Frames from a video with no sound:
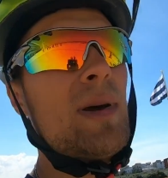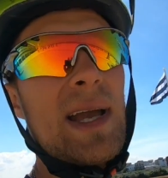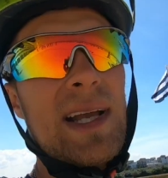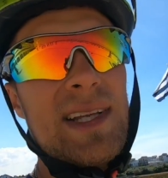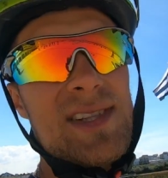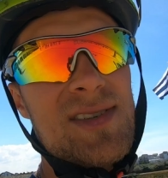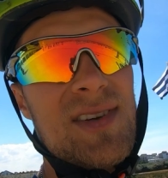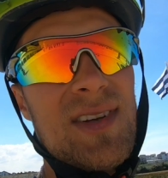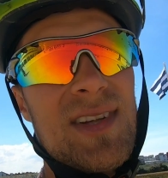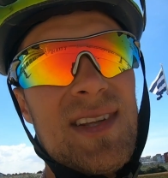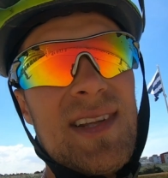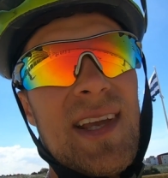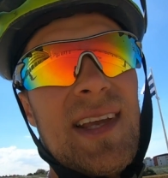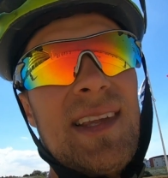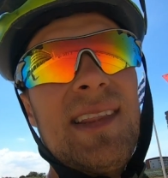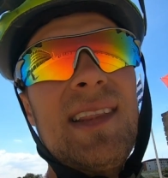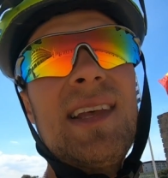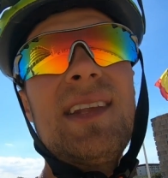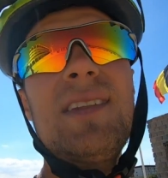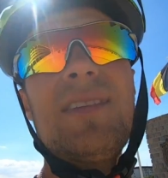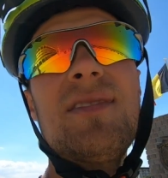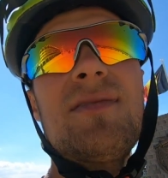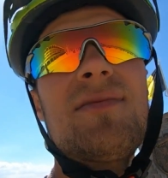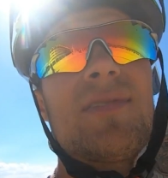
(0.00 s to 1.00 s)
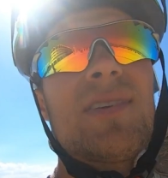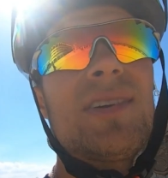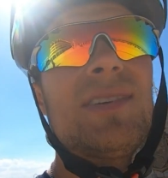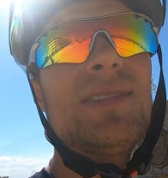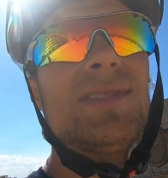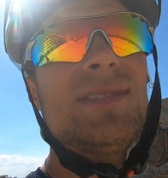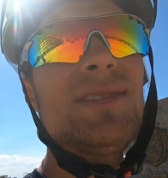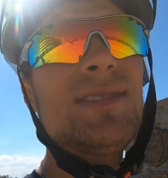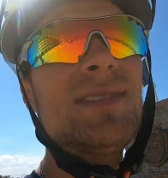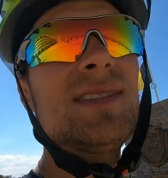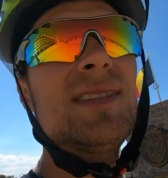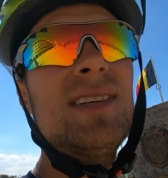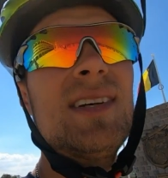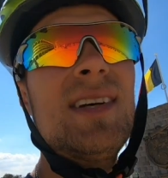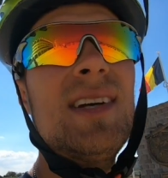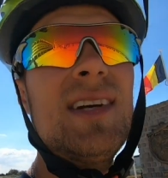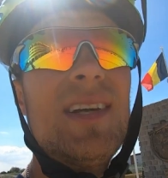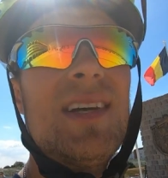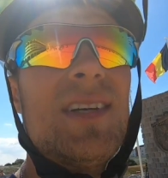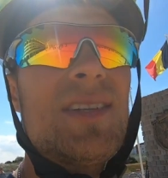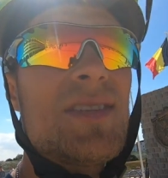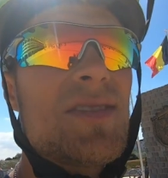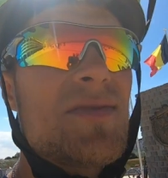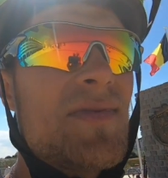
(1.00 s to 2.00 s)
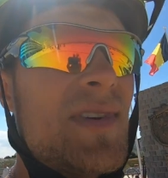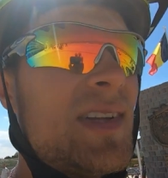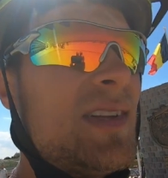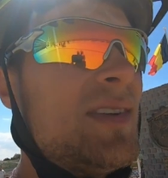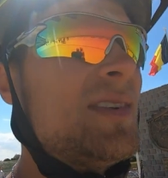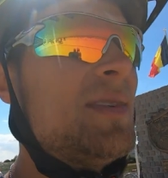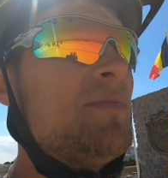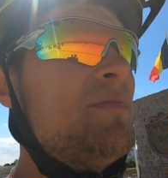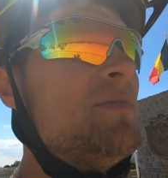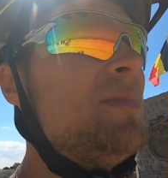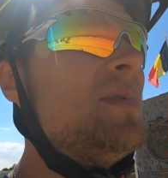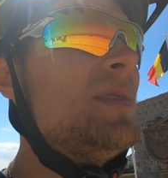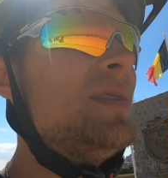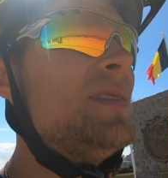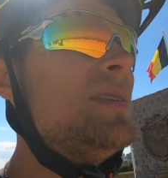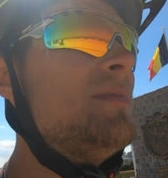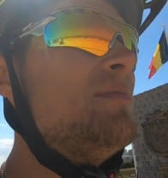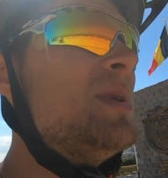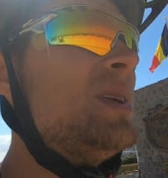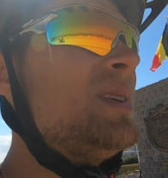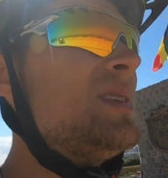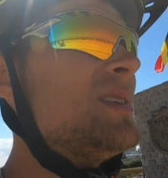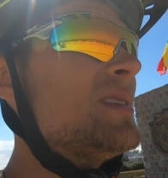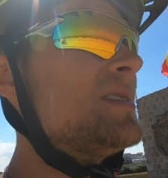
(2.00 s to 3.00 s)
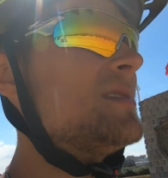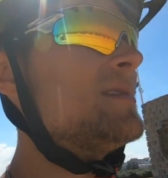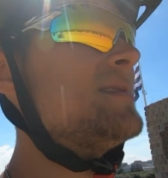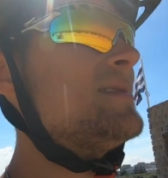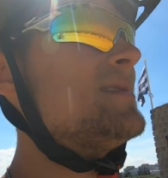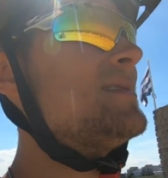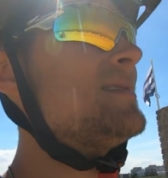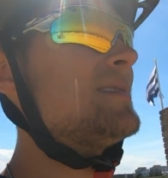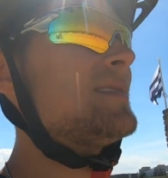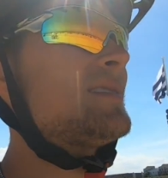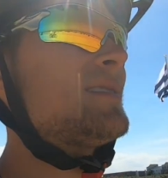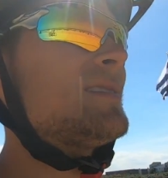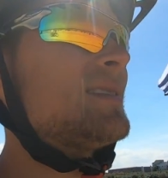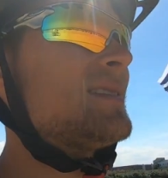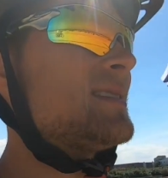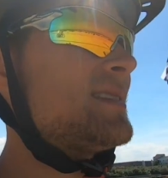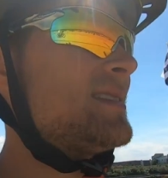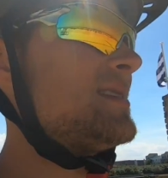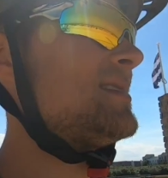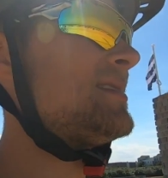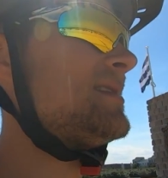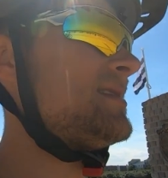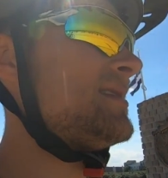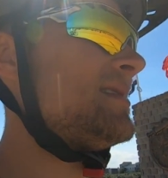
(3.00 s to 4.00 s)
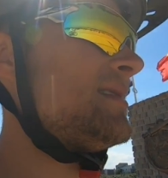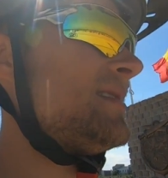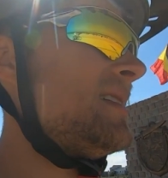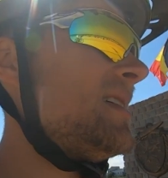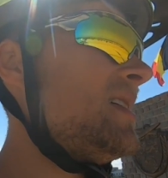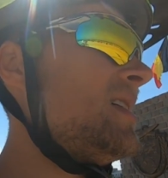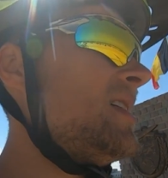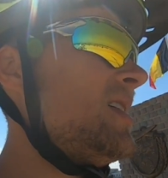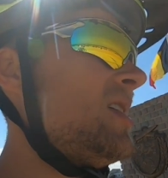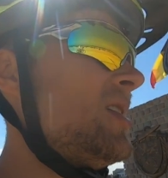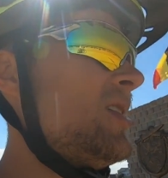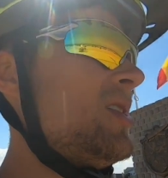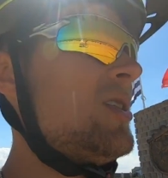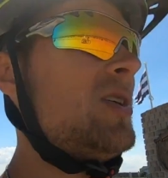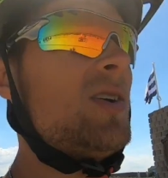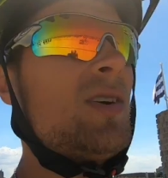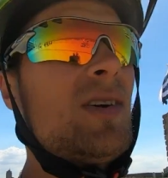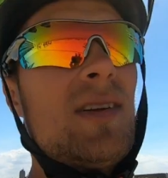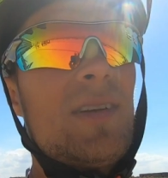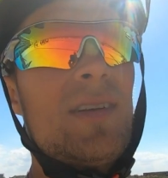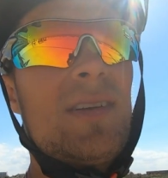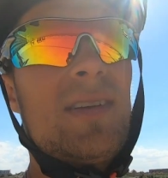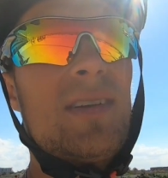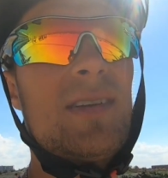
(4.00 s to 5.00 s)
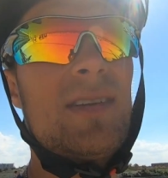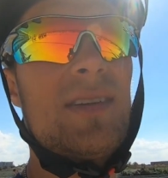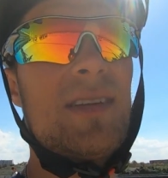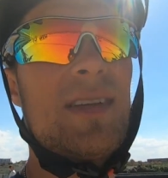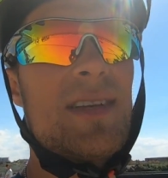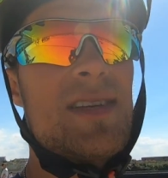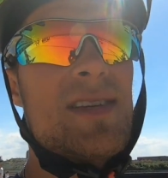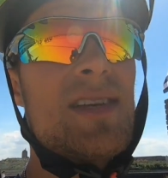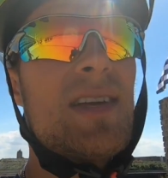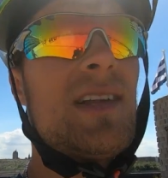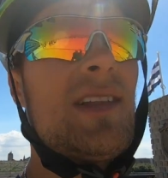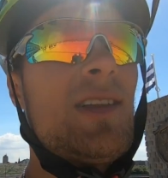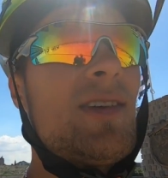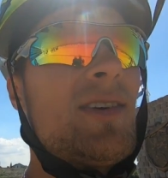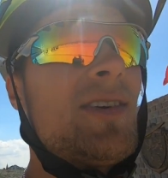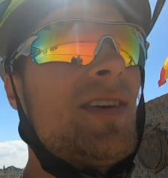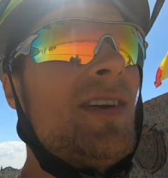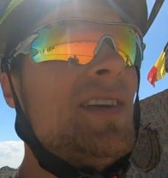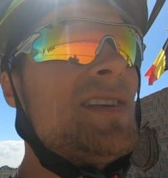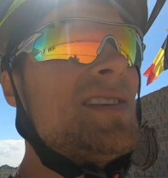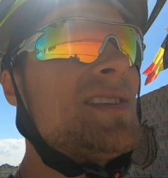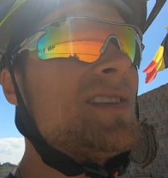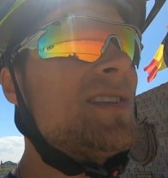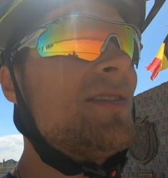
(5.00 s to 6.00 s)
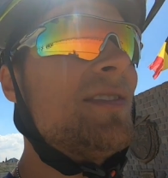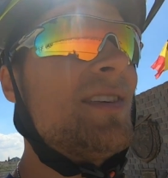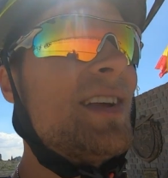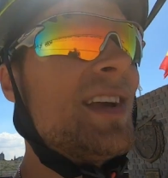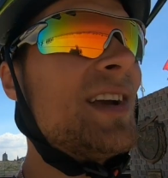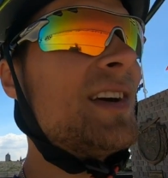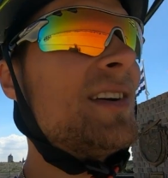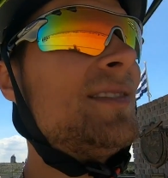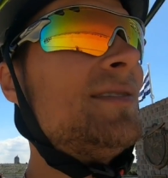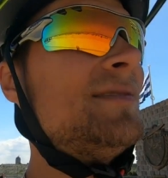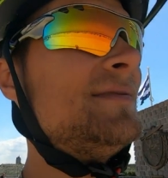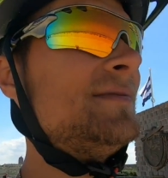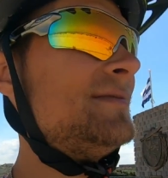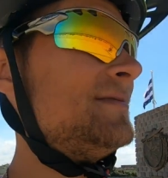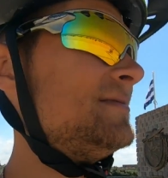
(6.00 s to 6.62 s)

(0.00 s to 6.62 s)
back to inland to France, just follow the, the beaches because there's a lot of history here.